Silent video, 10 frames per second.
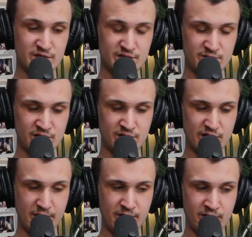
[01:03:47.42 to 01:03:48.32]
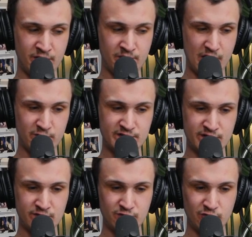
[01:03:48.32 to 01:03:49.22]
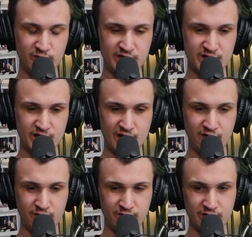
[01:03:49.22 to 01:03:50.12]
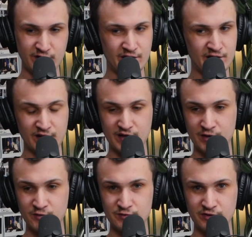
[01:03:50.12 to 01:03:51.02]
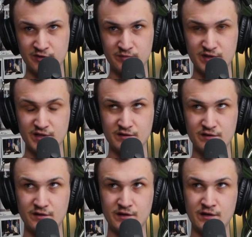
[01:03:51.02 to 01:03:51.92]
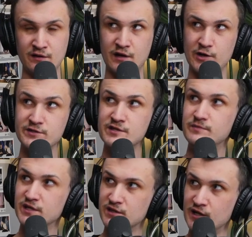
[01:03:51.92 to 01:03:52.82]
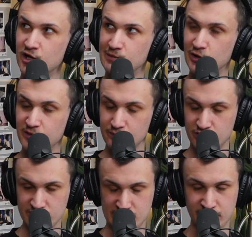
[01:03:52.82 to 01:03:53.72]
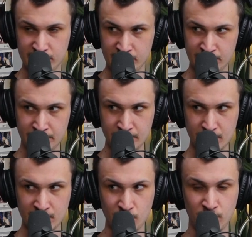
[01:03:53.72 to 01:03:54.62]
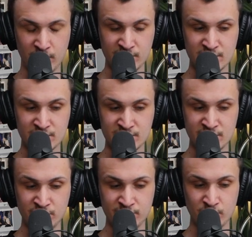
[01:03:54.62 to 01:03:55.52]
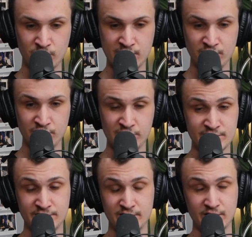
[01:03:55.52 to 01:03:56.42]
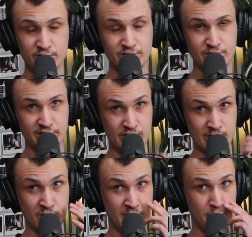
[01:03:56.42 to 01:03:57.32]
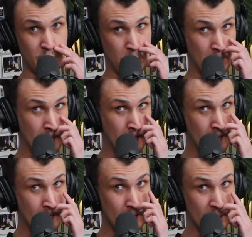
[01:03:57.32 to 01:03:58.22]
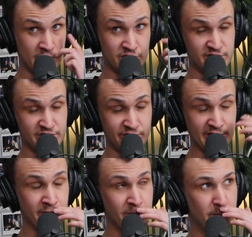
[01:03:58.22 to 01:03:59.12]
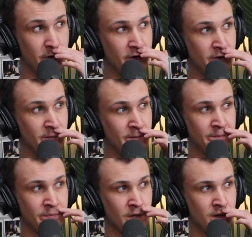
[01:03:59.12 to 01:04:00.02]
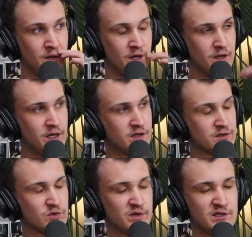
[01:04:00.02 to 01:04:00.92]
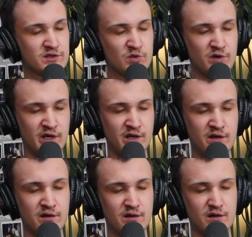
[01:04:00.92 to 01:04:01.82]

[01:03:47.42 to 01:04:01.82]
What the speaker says: it is, man. I was in real big denial for it again. Like I was really in big denial about being burnt out, I think, and like wanting to continue for whatever reason. Like it was really dumb on my part, and I should have chilled out. But yeah, 2020